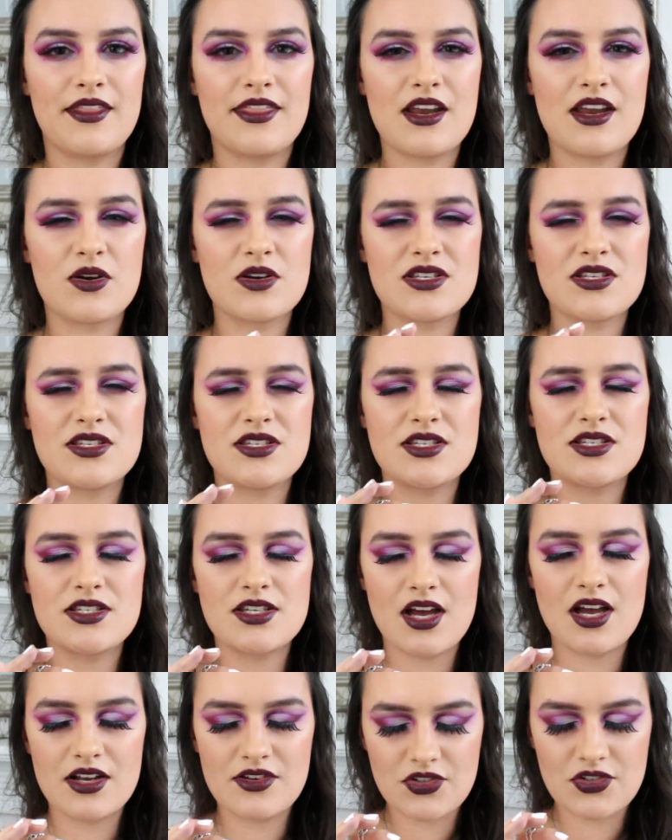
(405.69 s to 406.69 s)
there is
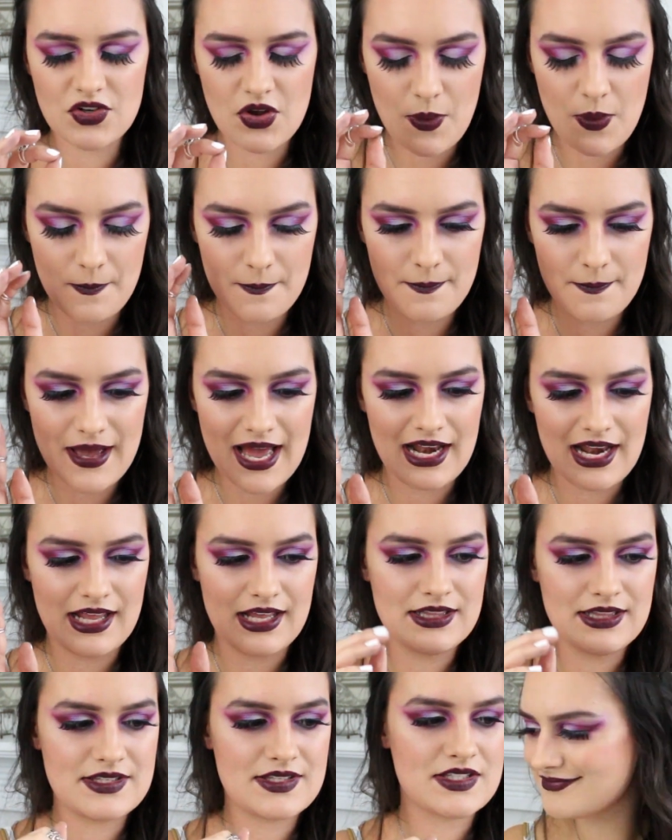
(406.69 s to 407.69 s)
such a
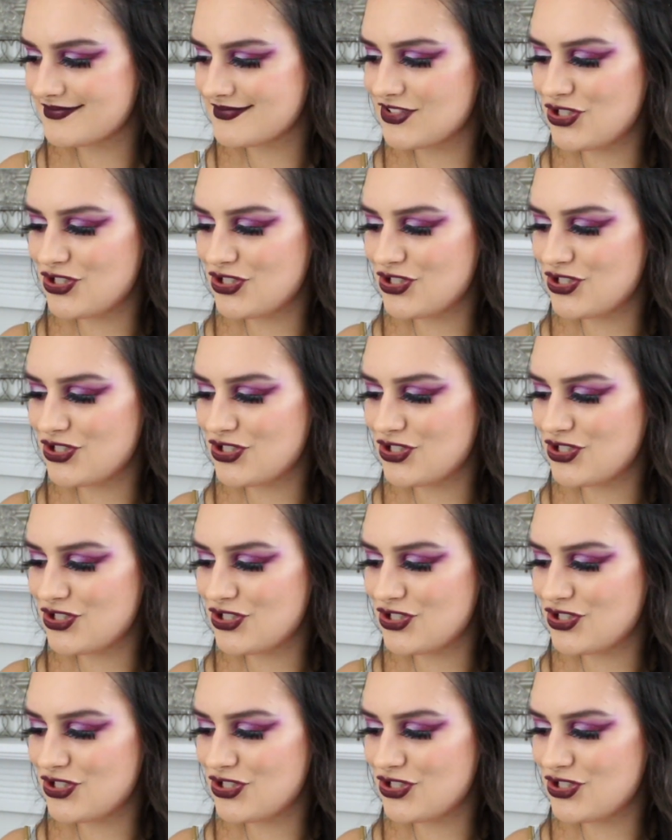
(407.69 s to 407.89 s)
balance.